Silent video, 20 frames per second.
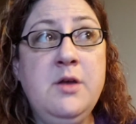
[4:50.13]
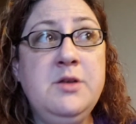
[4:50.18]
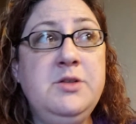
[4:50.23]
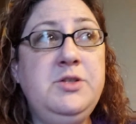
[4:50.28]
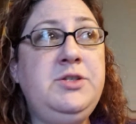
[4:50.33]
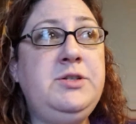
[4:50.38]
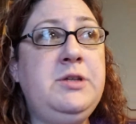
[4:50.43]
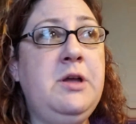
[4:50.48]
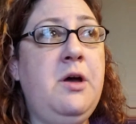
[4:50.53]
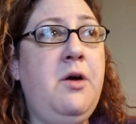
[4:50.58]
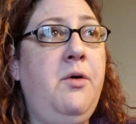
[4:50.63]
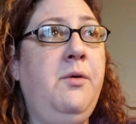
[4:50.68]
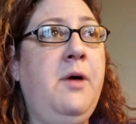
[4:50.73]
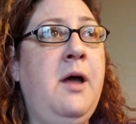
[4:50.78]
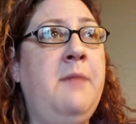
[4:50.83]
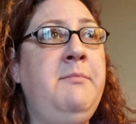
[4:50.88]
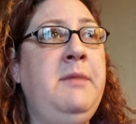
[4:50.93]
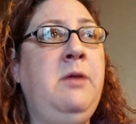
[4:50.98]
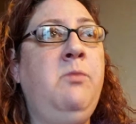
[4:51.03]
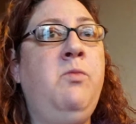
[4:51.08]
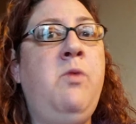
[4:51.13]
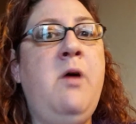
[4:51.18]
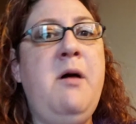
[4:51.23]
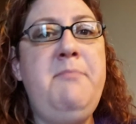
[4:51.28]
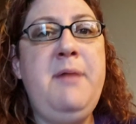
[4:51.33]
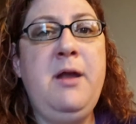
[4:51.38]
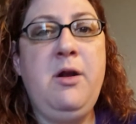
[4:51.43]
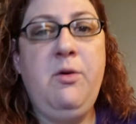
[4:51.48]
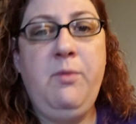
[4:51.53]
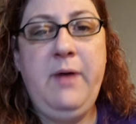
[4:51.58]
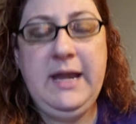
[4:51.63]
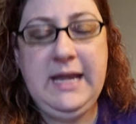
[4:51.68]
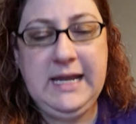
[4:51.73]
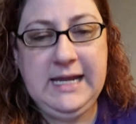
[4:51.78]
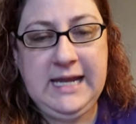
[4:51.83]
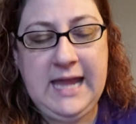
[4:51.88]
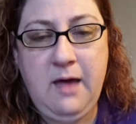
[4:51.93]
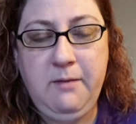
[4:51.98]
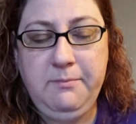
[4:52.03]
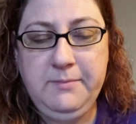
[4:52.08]
So, I mean, what better way to
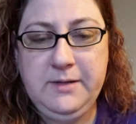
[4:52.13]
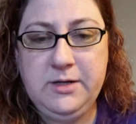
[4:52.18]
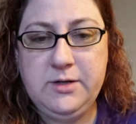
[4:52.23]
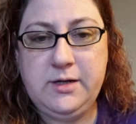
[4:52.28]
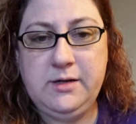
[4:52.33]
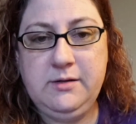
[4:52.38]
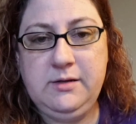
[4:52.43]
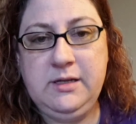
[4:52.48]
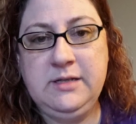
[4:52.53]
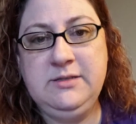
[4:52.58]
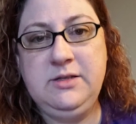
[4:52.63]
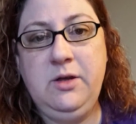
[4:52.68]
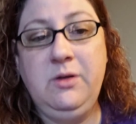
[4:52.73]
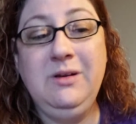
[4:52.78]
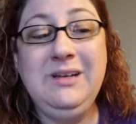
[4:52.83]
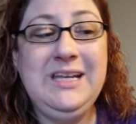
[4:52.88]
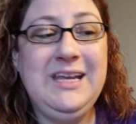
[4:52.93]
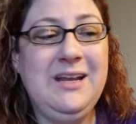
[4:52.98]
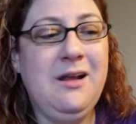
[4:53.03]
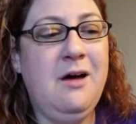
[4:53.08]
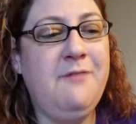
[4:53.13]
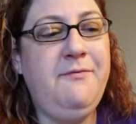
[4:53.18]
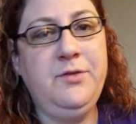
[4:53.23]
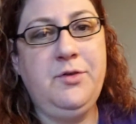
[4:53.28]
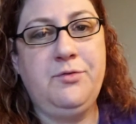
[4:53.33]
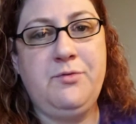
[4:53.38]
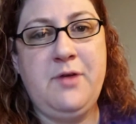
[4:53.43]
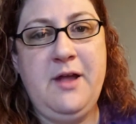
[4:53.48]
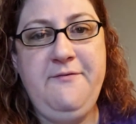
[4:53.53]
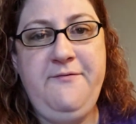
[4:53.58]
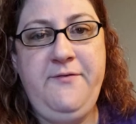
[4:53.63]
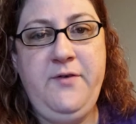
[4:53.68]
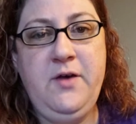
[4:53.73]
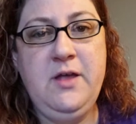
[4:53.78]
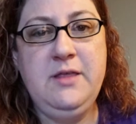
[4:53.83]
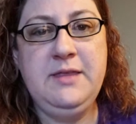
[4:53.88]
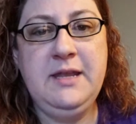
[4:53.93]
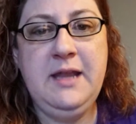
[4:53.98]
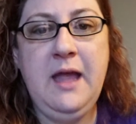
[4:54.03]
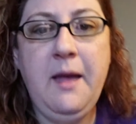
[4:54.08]
help your consultant get off on the right
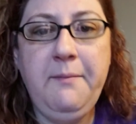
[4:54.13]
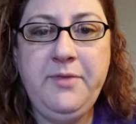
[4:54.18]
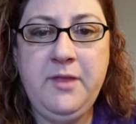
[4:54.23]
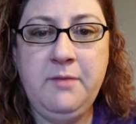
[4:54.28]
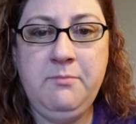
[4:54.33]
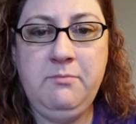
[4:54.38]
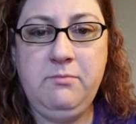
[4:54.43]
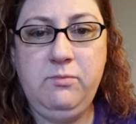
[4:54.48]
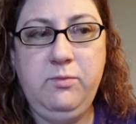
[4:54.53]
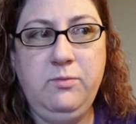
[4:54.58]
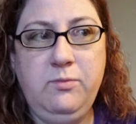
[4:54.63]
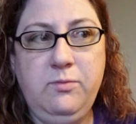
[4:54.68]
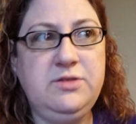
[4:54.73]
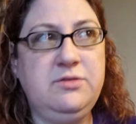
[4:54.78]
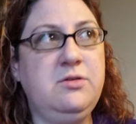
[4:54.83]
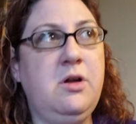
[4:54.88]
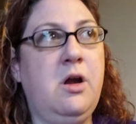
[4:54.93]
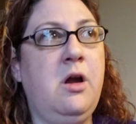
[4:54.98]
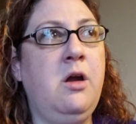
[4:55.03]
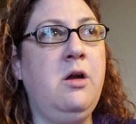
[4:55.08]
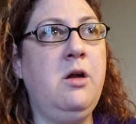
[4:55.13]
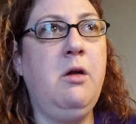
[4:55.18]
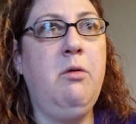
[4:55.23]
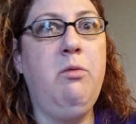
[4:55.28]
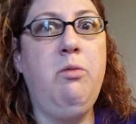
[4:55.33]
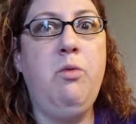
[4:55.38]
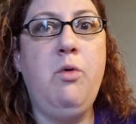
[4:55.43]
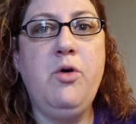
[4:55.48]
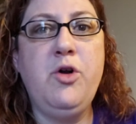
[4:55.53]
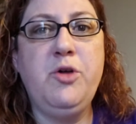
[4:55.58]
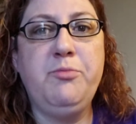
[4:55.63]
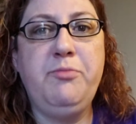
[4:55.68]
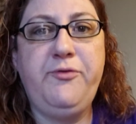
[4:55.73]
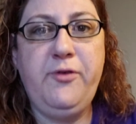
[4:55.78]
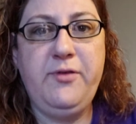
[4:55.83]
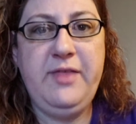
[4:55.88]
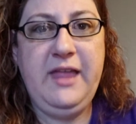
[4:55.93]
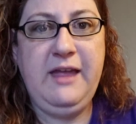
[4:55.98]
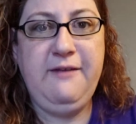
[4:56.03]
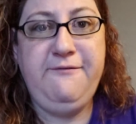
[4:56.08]
foot than help them earn an award
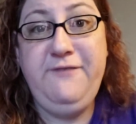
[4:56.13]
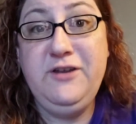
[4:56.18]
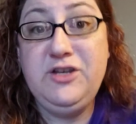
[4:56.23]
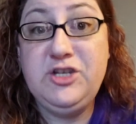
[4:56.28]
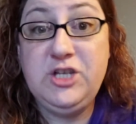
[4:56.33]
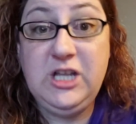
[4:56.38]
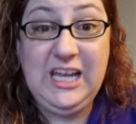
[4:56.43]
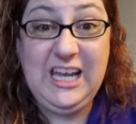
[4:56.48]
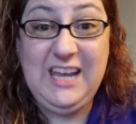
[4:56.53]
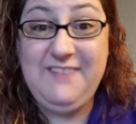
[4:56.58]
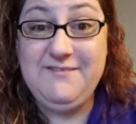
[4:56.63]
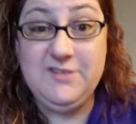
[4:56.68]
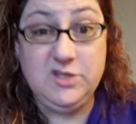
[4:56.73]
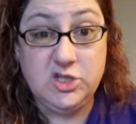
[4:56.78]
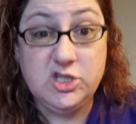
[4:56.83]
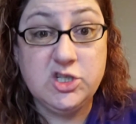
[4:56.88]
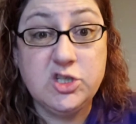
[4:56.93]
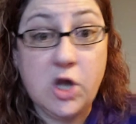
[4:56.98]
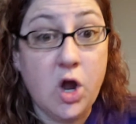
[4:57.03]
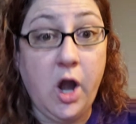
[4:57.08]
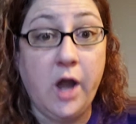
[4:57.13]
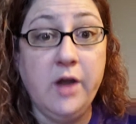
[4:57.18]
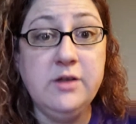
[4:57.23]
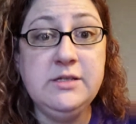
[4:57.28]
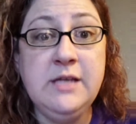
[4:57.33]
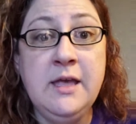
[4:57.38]
before they officially even start?